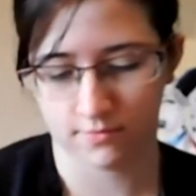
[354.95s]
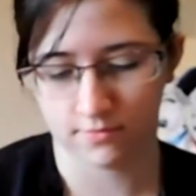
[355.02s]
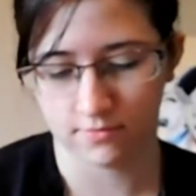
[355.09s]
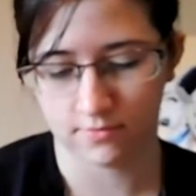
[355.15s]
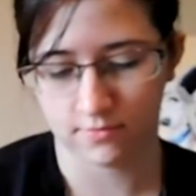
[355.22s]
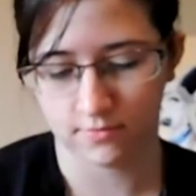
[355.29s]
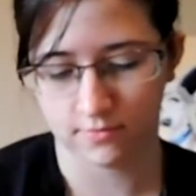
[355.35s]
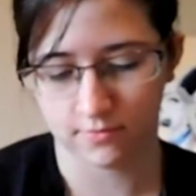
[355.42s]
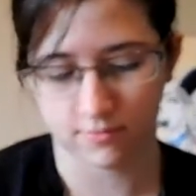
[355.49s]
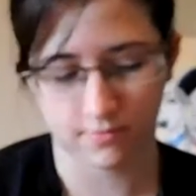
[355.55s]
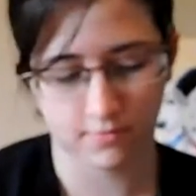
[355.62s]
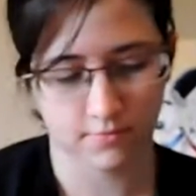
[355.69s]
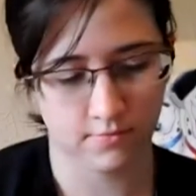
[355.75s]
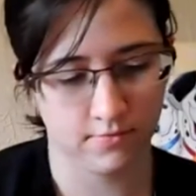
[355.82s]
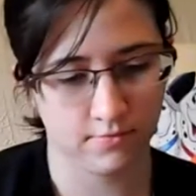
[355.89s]

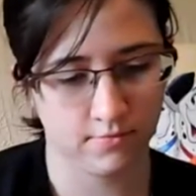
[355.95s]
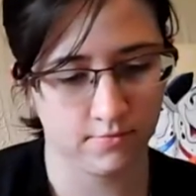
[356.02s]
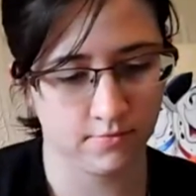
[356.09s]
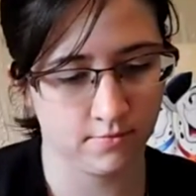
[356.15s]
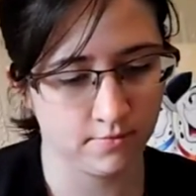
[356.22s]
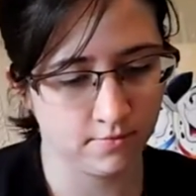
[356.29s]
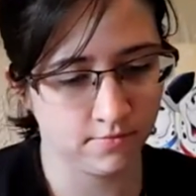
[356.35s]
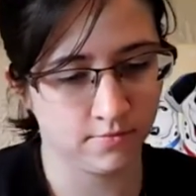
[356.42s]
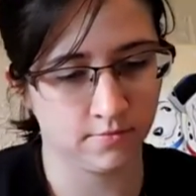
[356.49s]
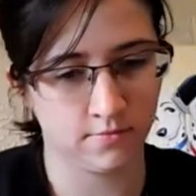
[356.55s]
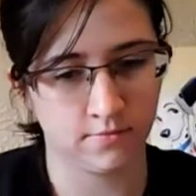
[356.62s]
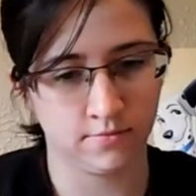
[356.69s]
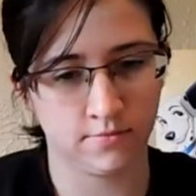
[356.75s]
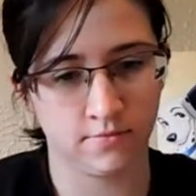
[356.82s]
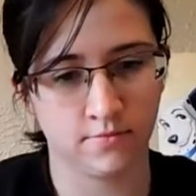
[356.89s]

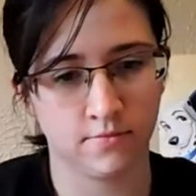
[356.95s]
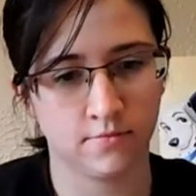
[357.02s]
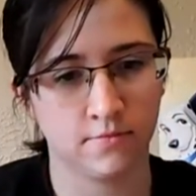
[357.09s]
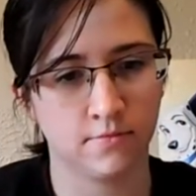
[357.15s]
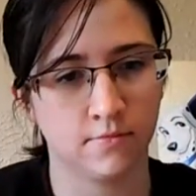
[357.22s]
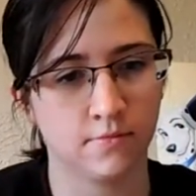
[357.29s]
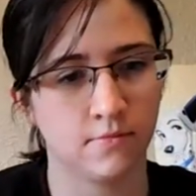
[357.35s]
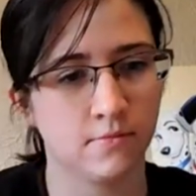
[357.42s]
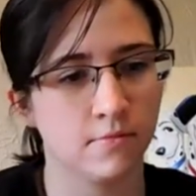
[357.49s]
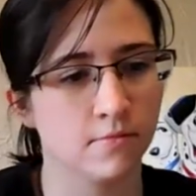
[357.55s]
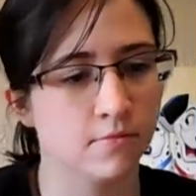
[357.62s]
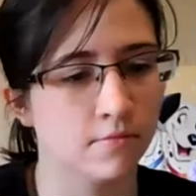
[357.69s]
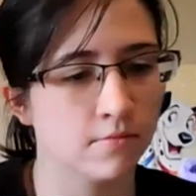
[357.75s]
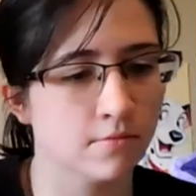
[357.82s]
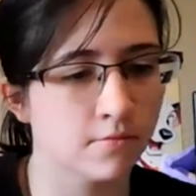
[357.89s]

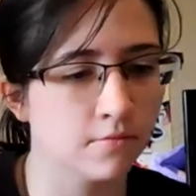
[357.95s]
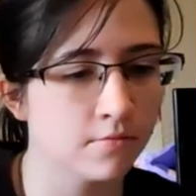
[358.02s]
(not speaking)